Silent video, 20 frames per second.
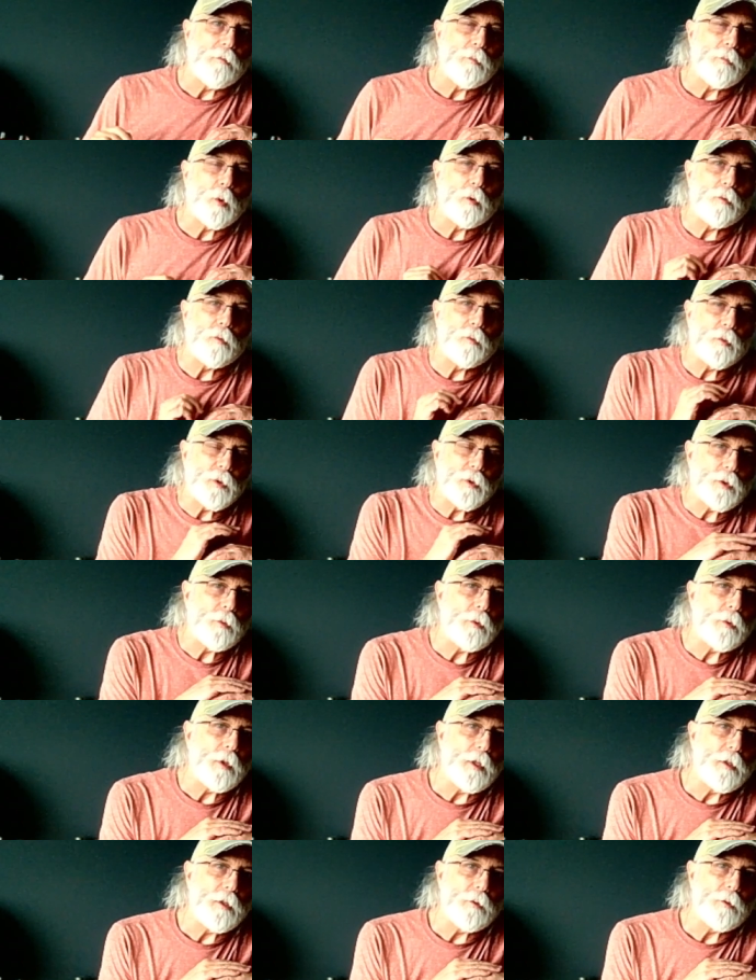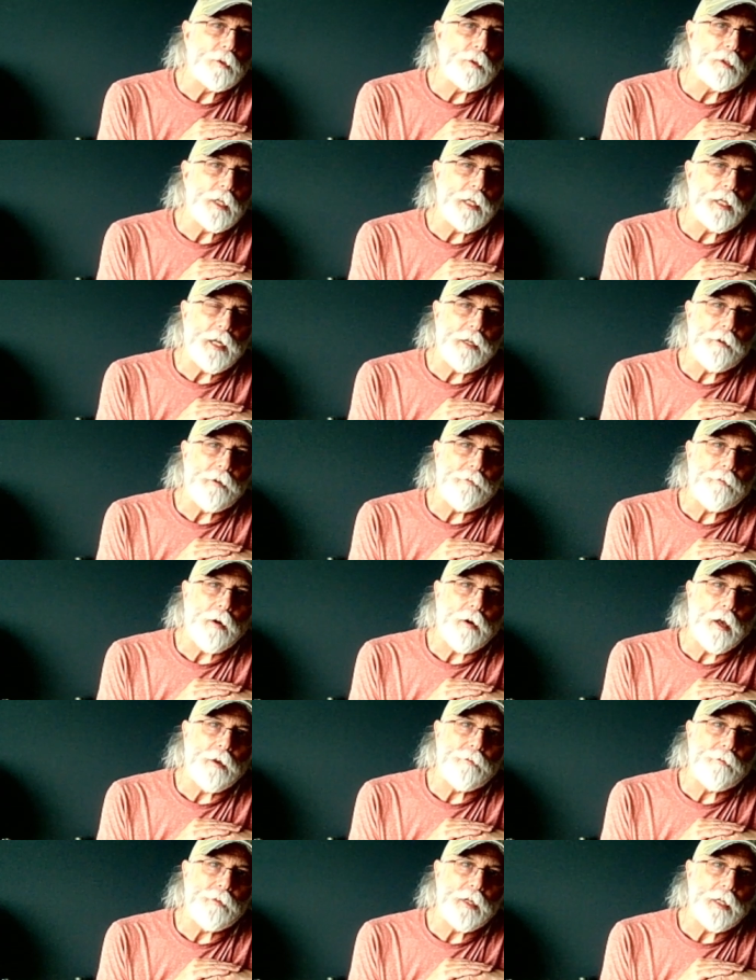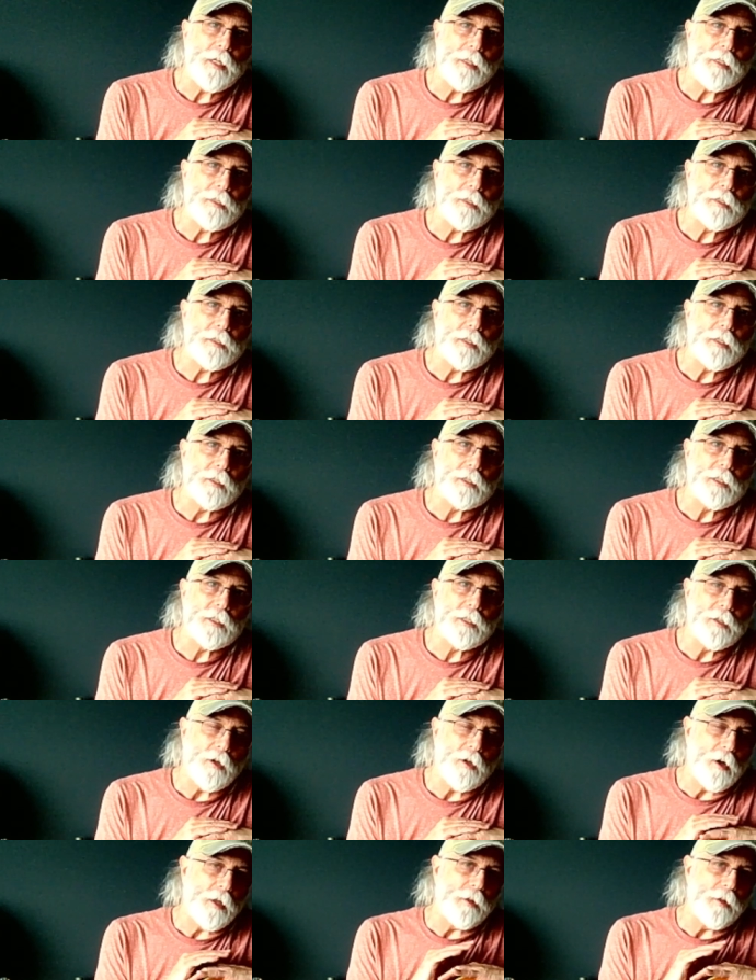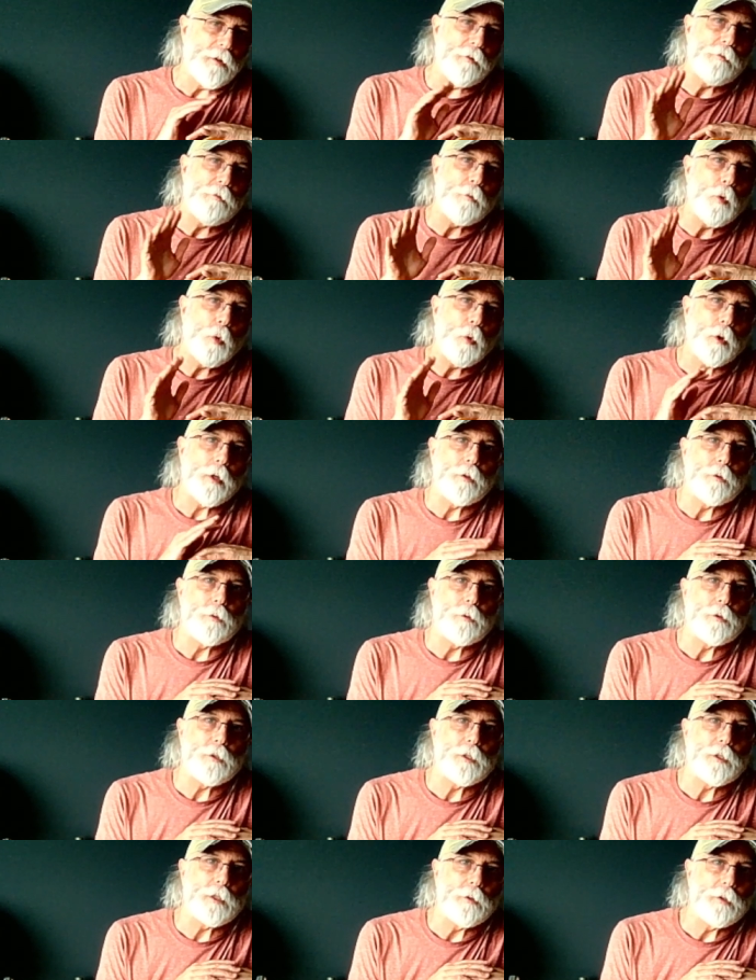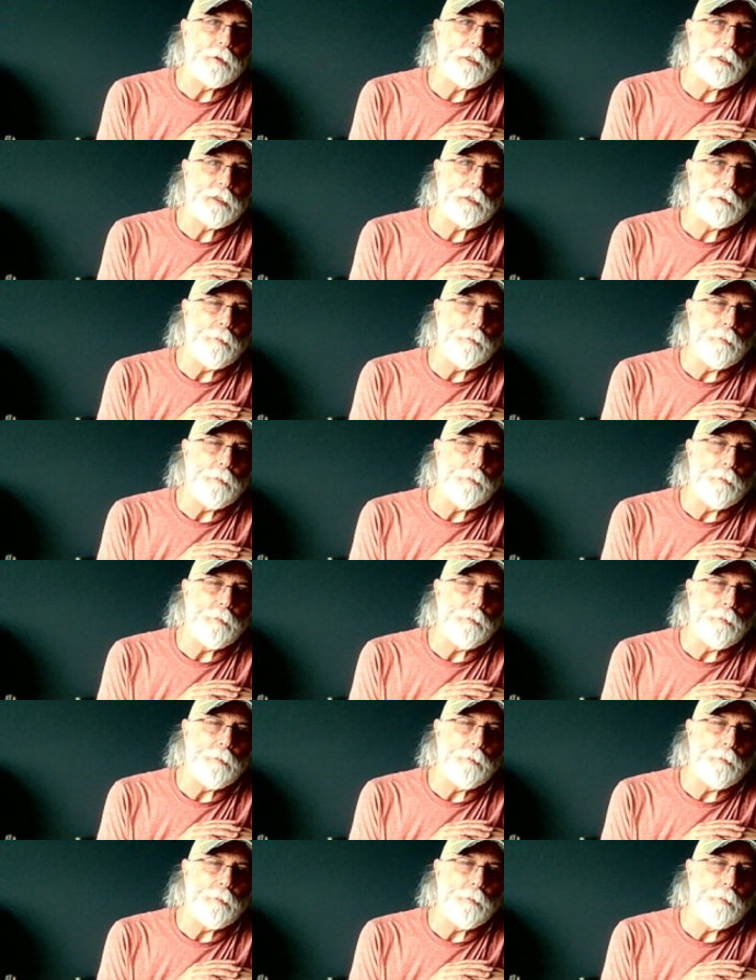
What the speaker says: motive was only used in 85 and 86 and on the 400 series